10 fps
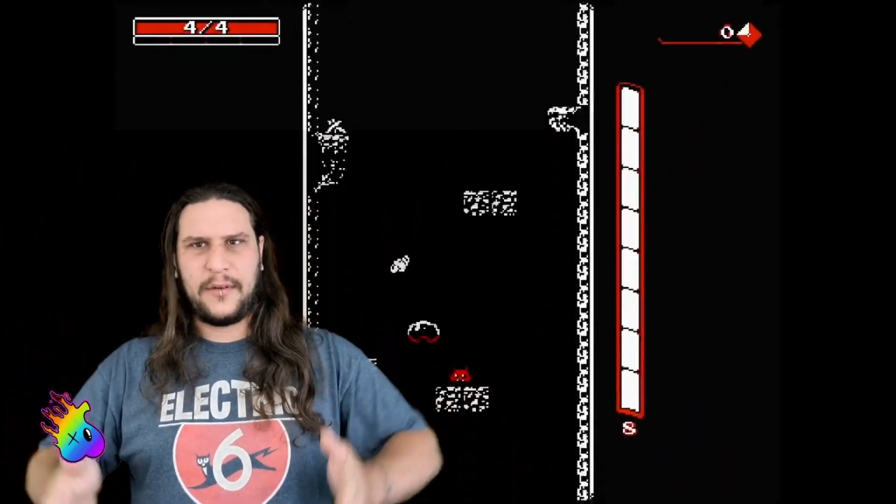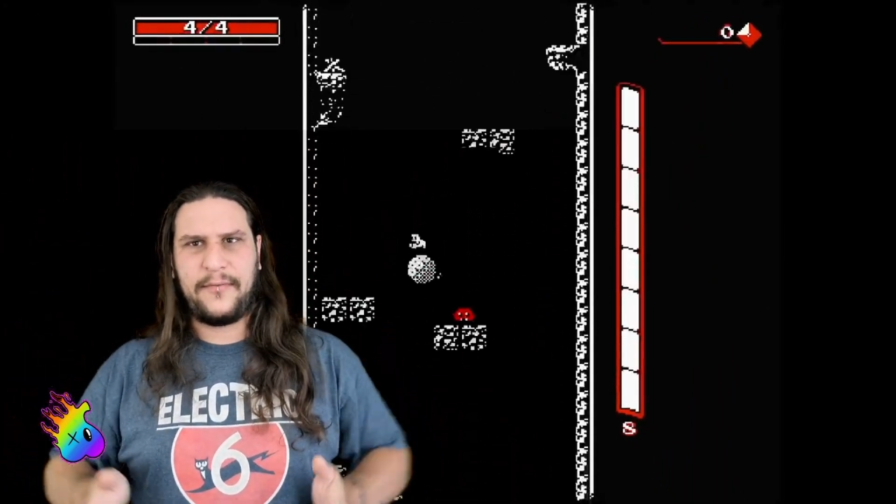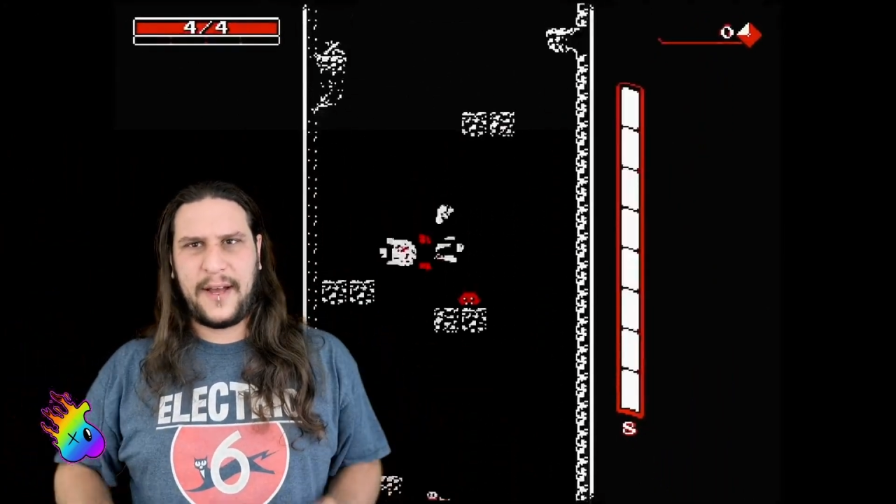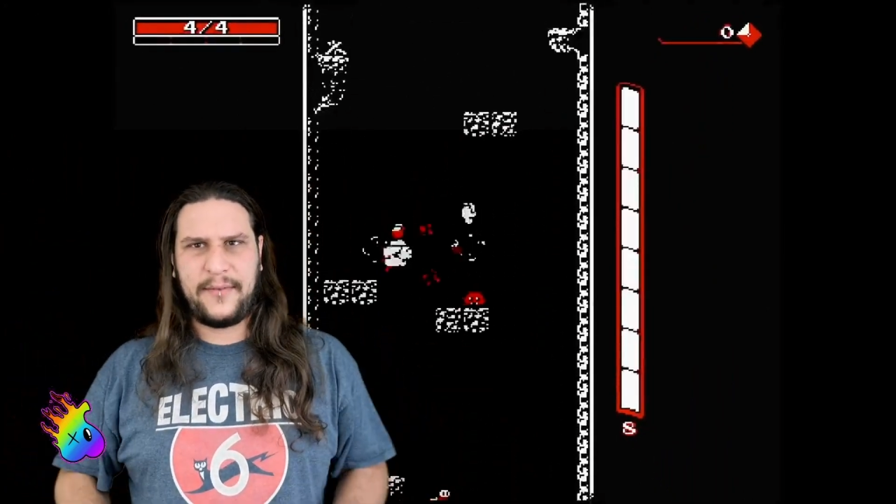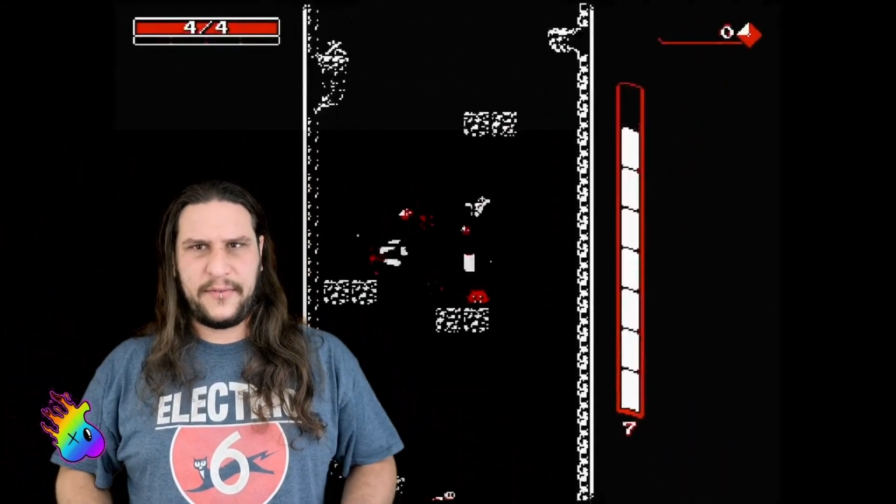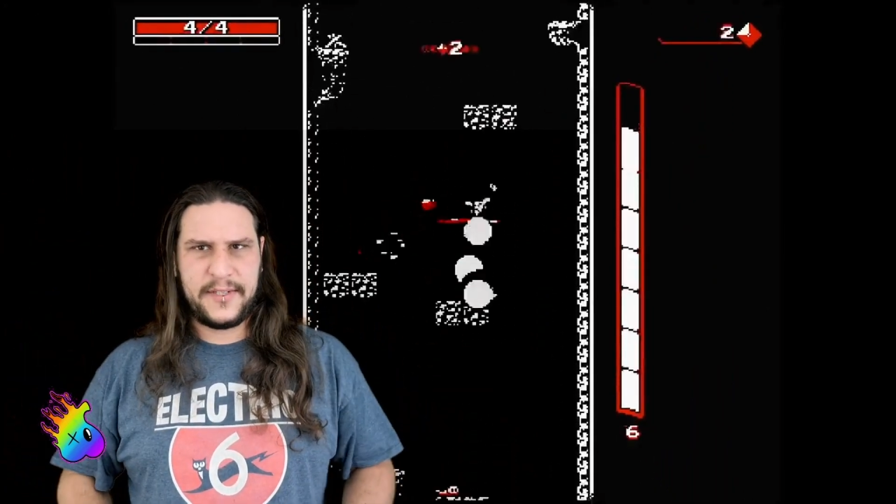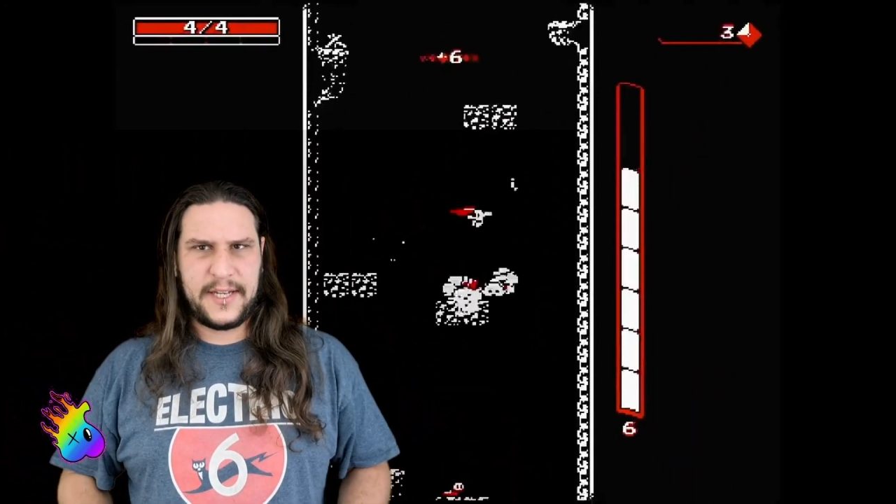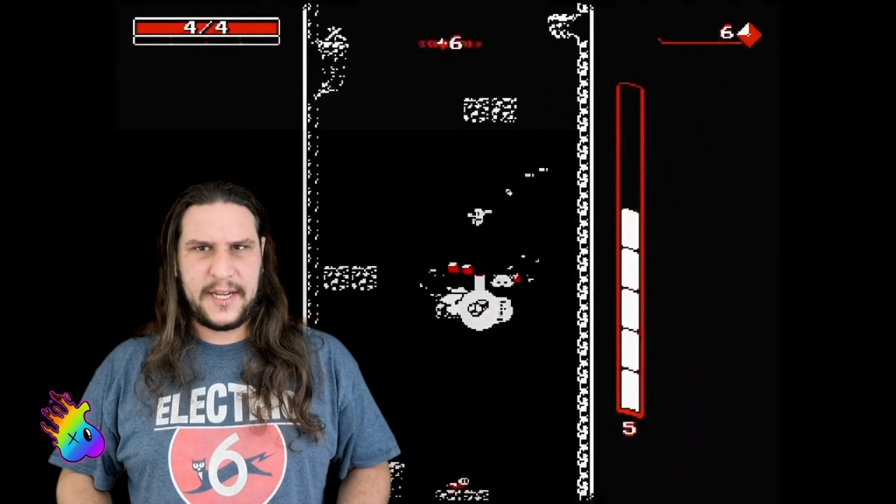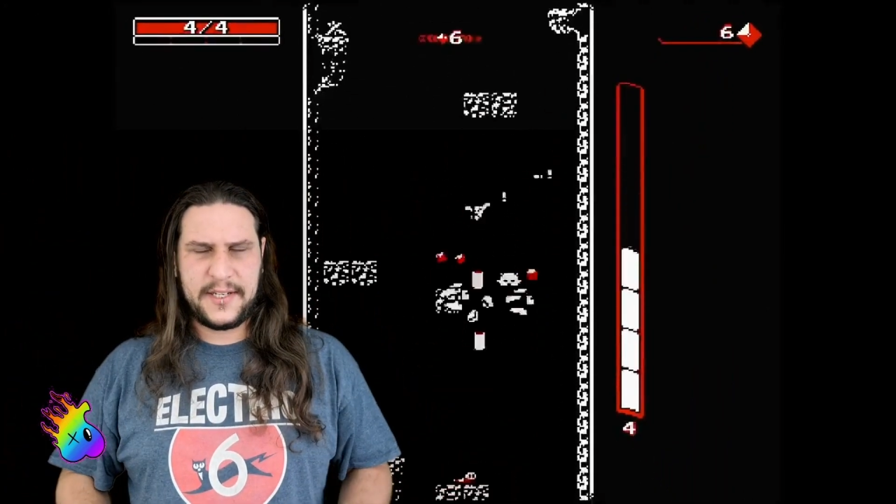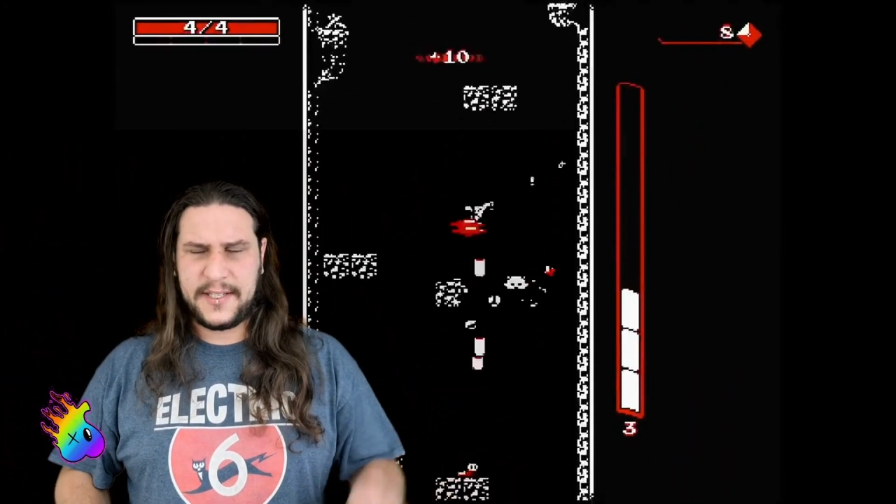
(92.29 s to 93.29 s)
of 5 different
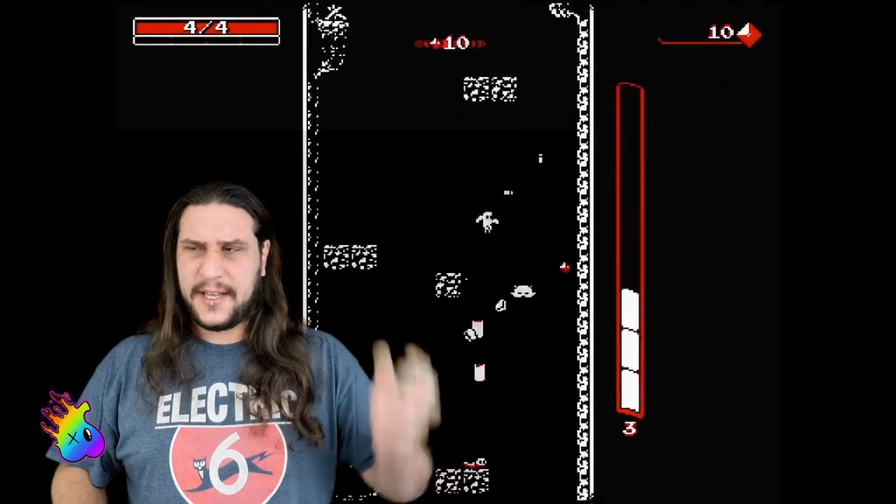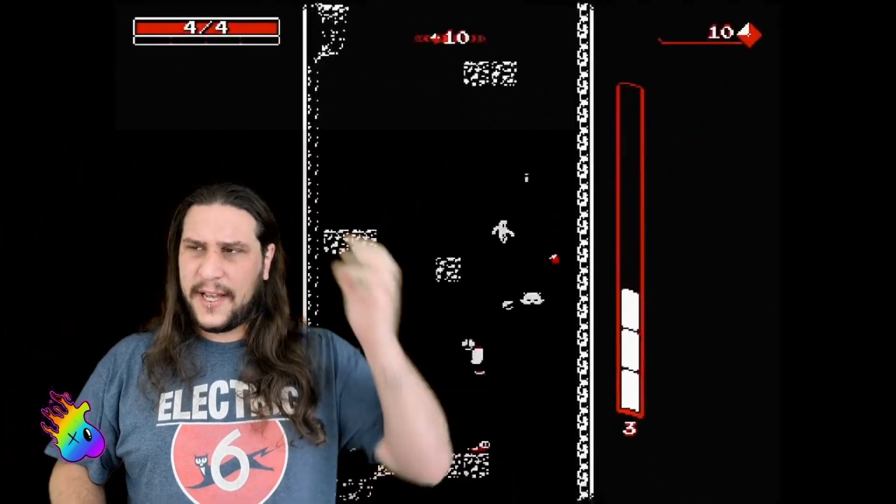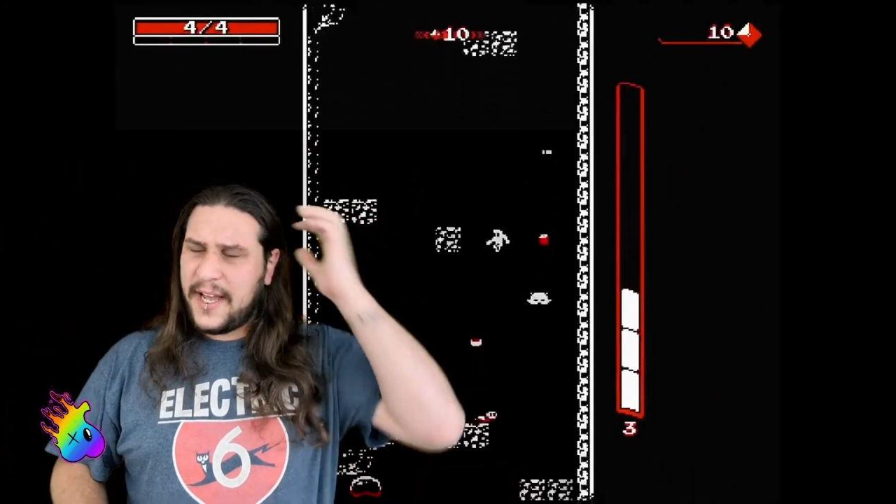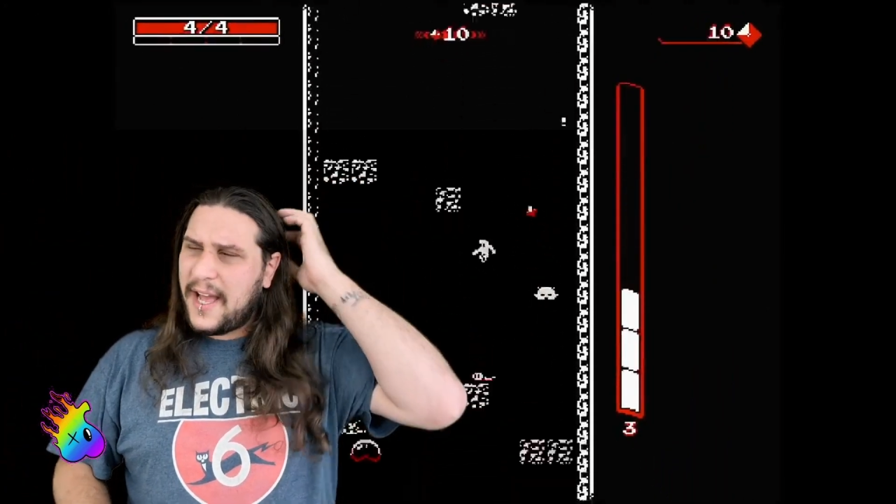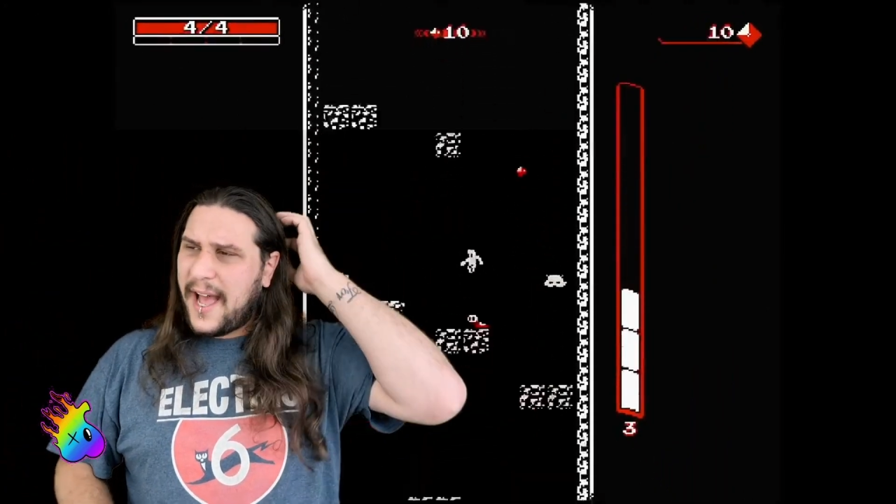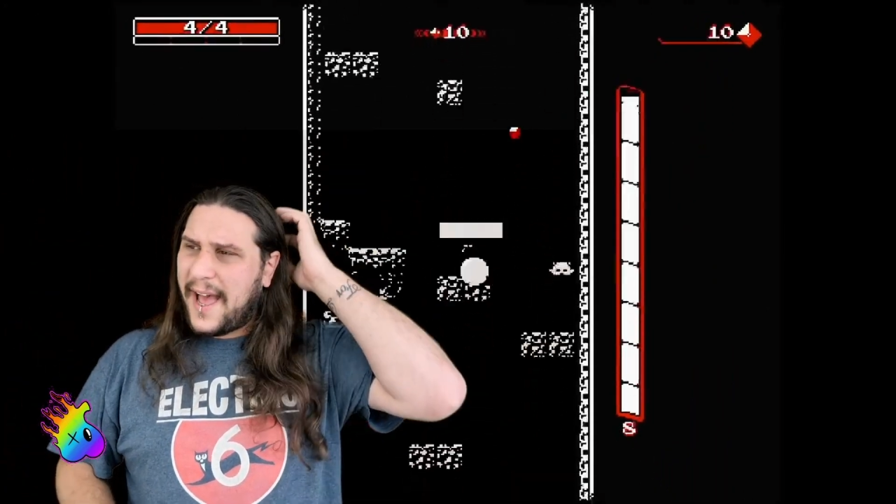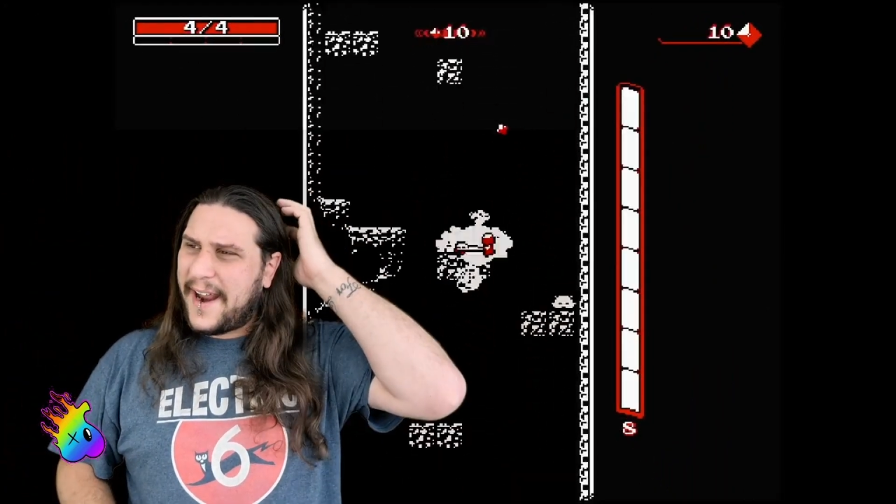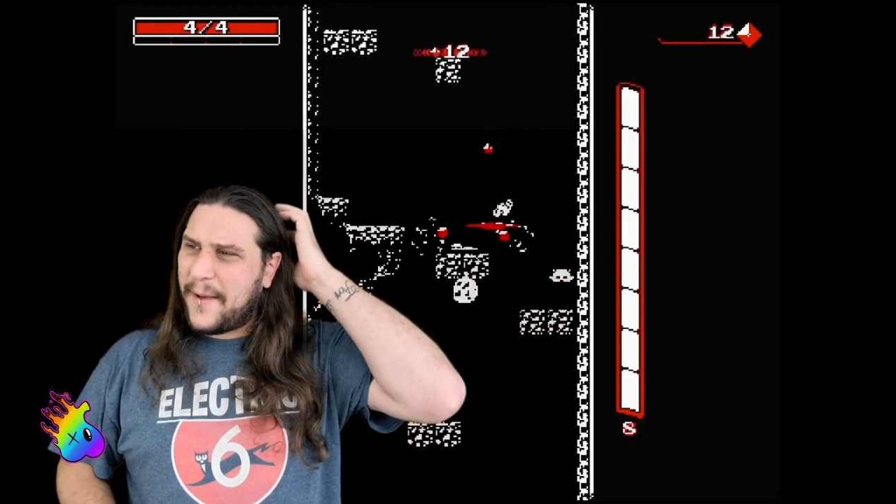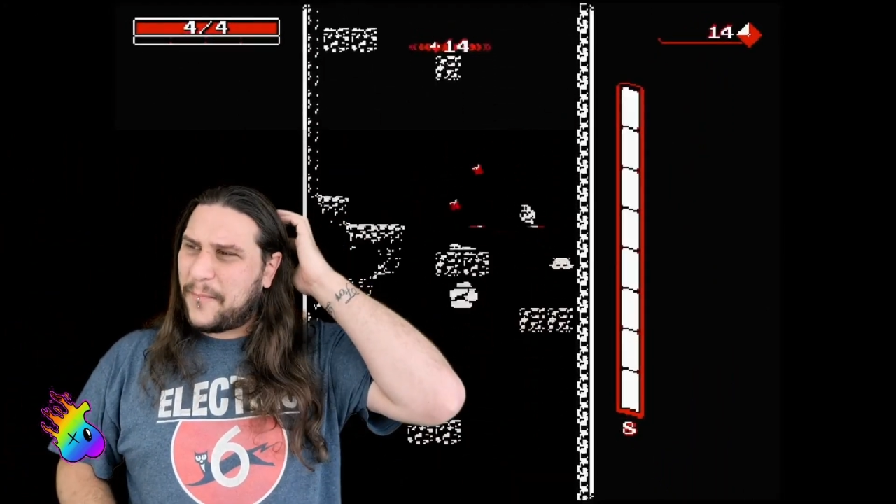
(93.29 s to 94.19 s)
stages, and